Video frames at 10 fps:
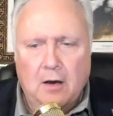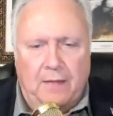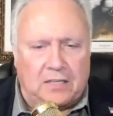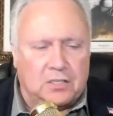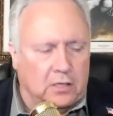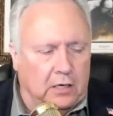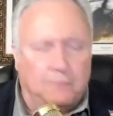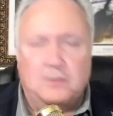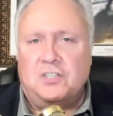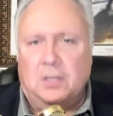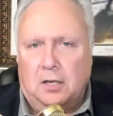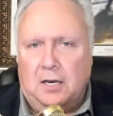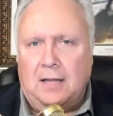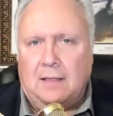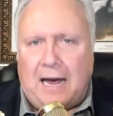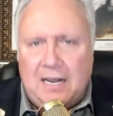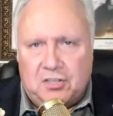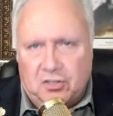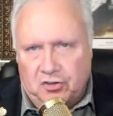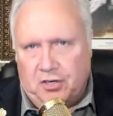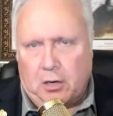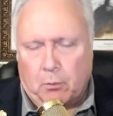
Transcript: That's the facility licensing